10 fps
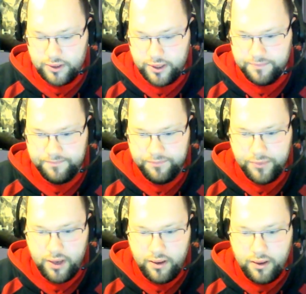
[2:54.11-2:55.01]
So
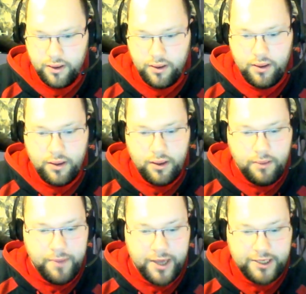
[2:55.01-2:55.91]

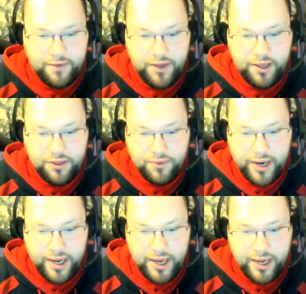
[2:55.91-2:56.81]
best of E
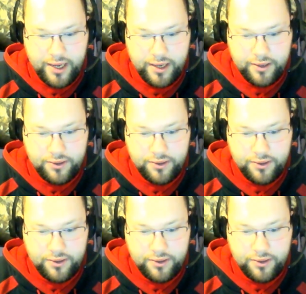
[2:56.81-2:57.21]
three